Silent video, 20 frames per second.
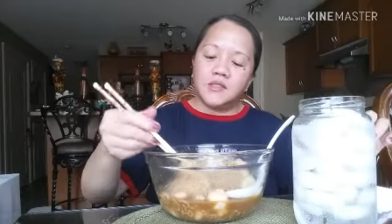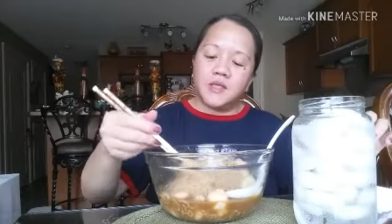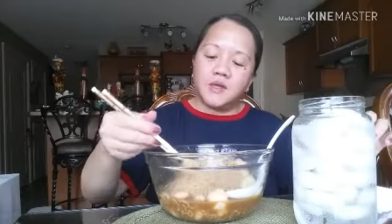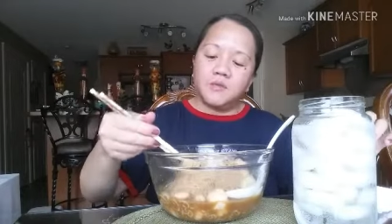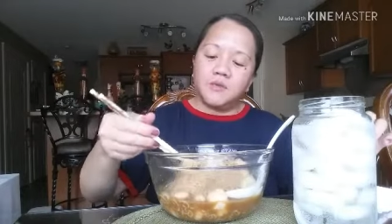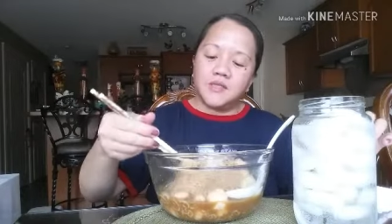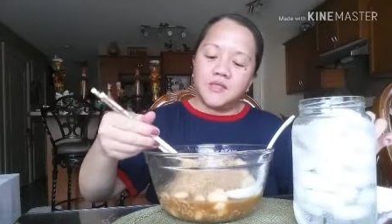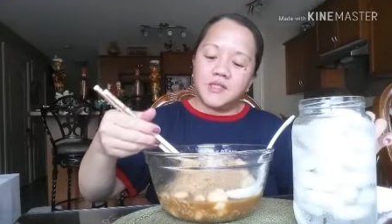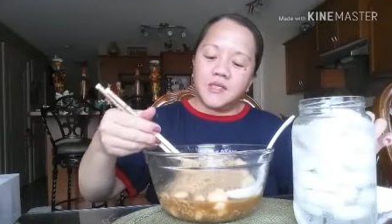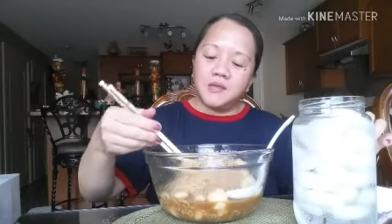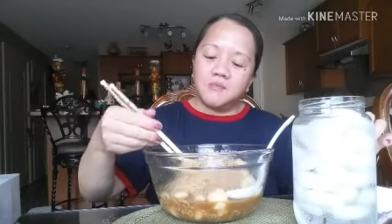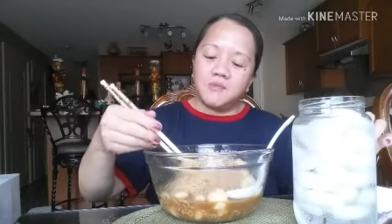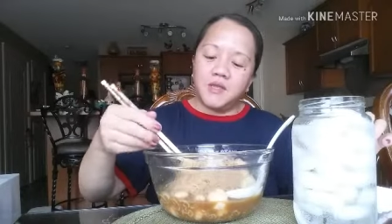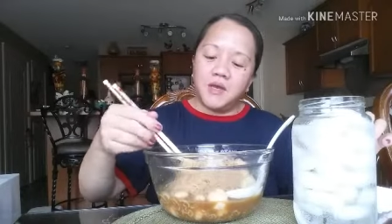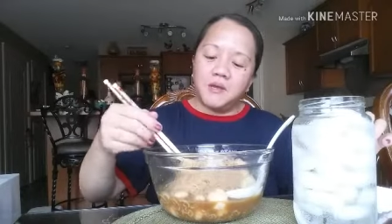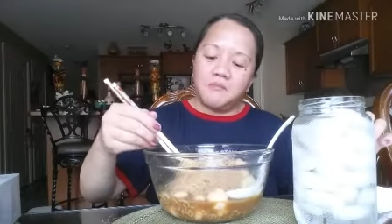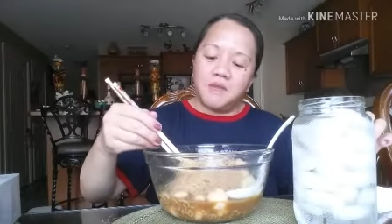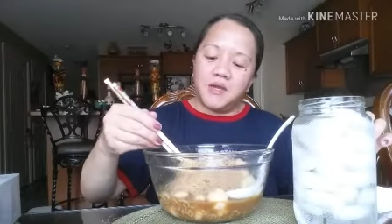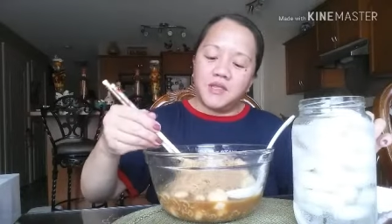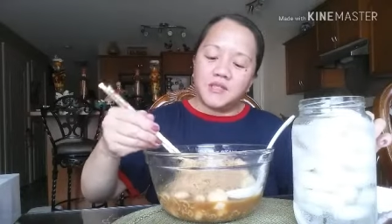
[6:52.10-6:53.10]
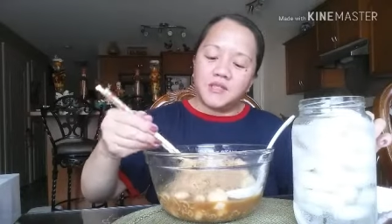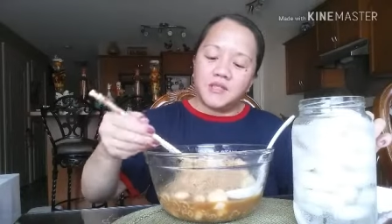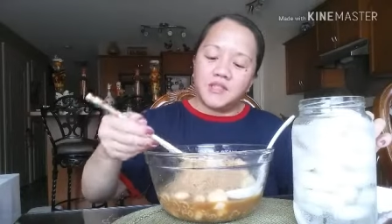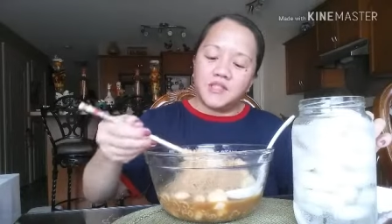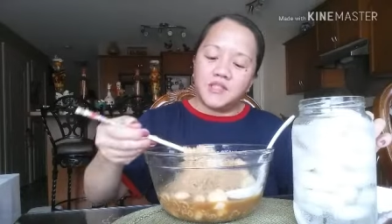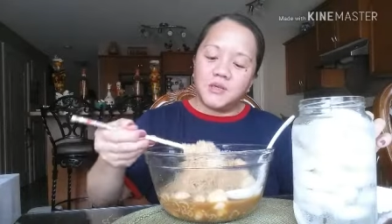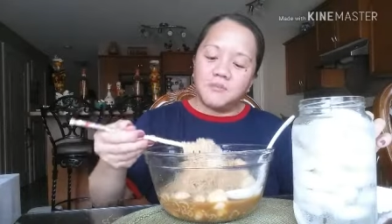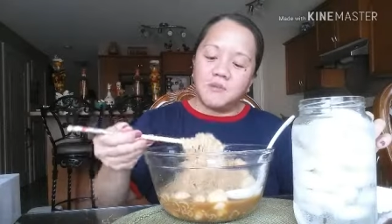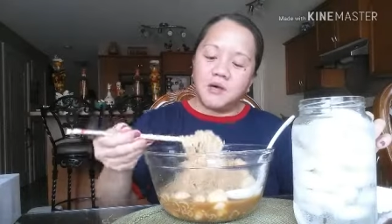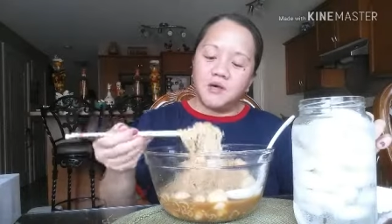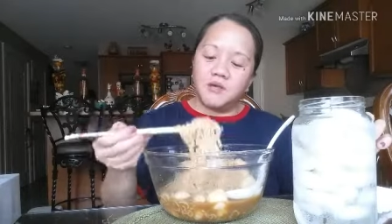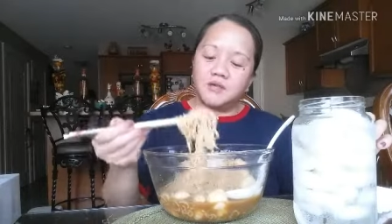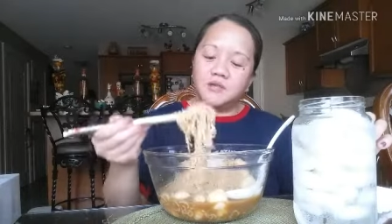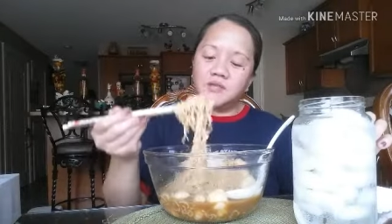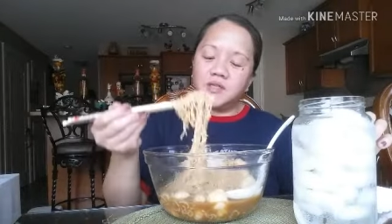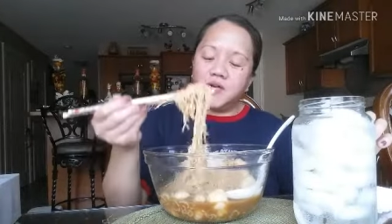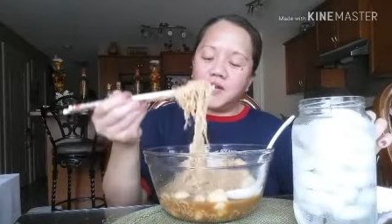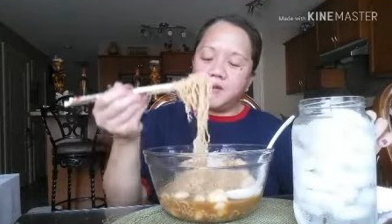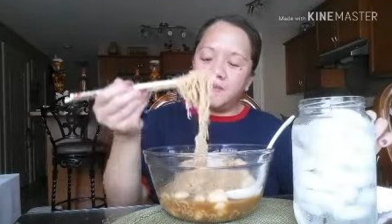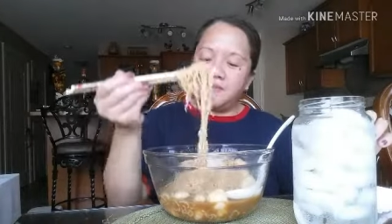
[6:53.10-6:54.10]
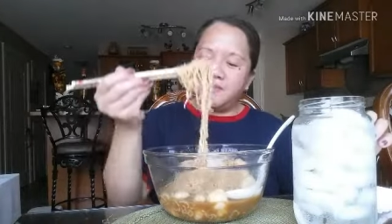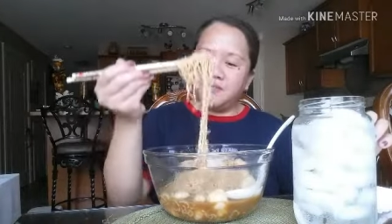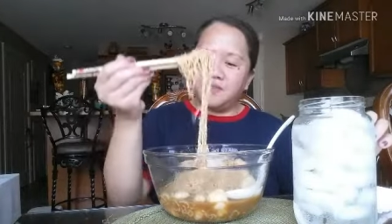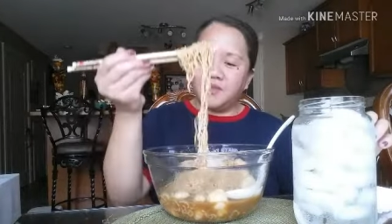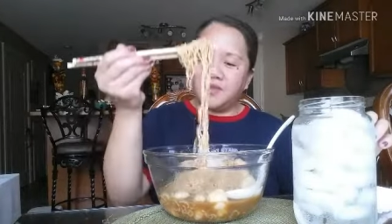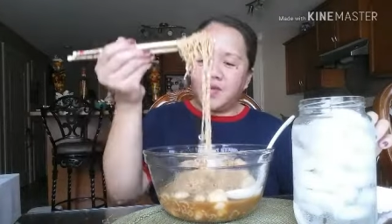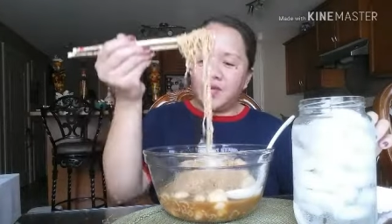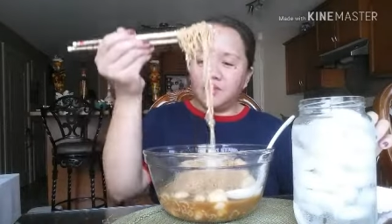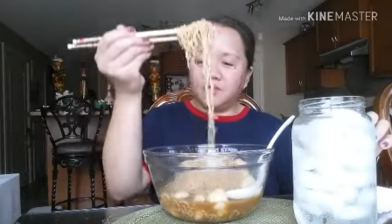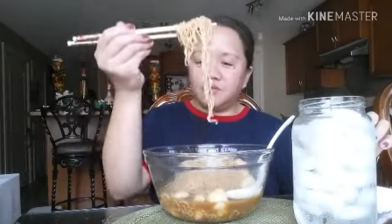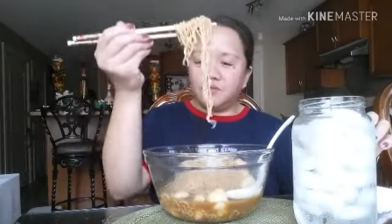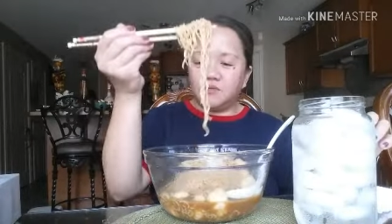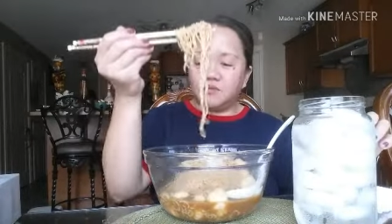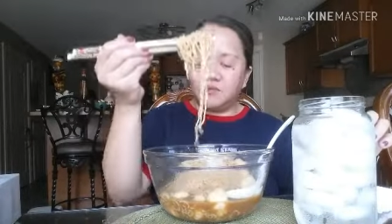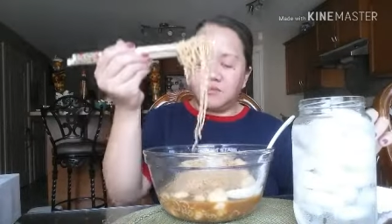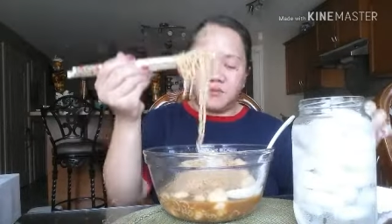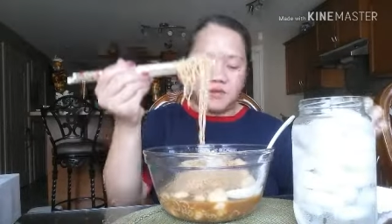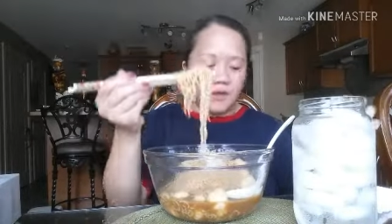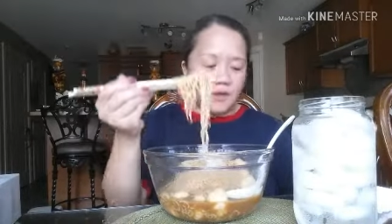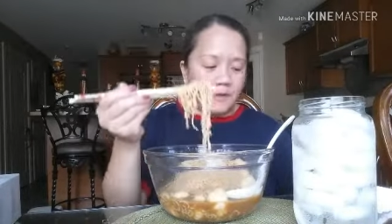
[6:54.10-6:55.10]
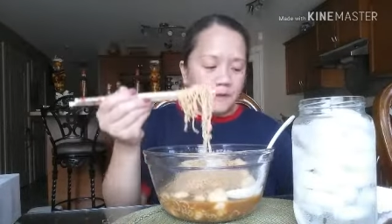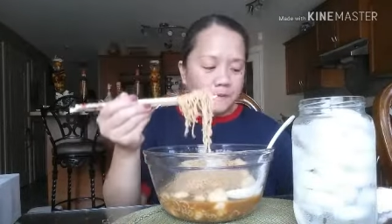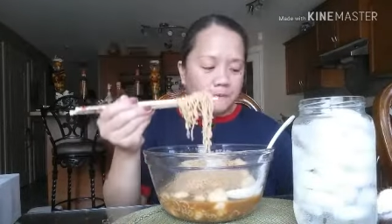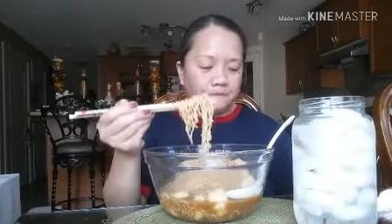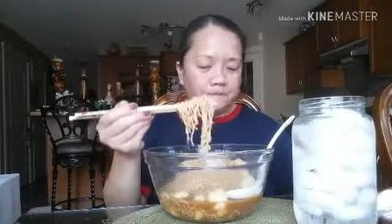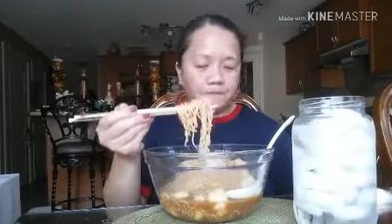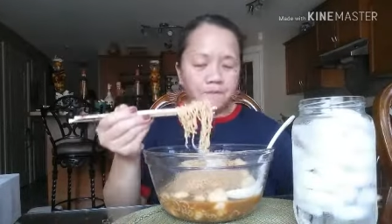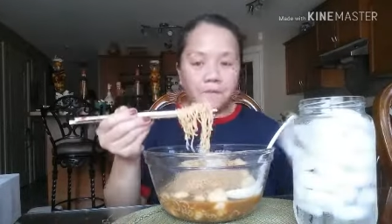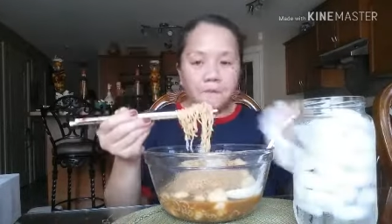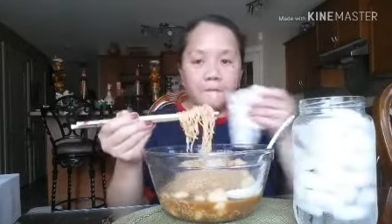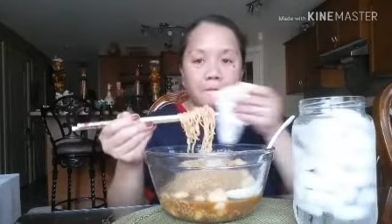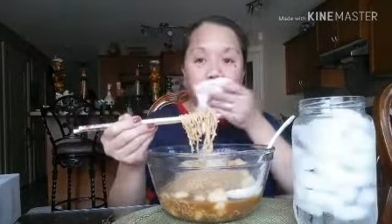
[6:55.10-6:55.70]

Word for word: someone sent me a message about um, that um,